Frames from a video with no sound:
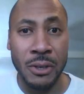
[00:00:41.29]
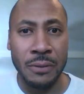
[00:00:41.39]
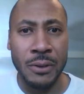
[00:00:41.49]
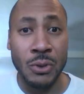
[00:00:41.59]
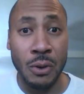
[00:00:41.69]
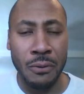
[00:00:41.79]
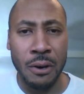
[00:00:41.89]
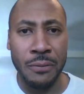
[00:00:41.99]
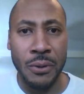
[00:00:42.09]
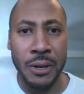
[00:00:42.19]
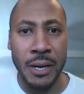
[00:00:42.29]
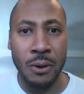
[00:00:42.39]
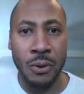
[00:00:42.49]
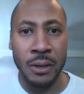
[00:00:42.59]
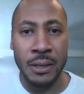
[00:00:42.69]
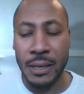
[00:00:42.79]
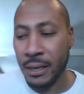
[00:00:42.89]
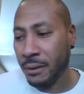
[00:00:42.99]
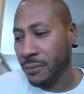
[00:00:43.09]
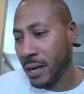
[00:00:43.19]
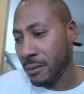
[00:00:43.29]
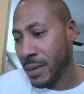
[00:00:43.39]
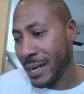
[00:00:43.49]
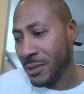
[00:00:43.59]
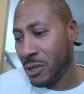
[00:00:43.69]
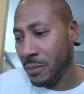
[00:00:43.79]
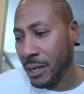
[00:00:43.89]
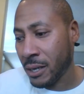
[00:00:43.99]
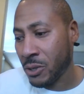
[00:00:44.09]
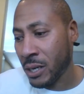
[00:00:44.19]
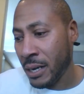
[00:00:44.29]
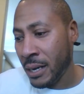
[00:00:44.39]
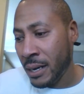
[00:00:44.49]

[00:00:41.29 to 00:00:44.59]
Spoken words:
million viewers overall for the network, followed by CBS,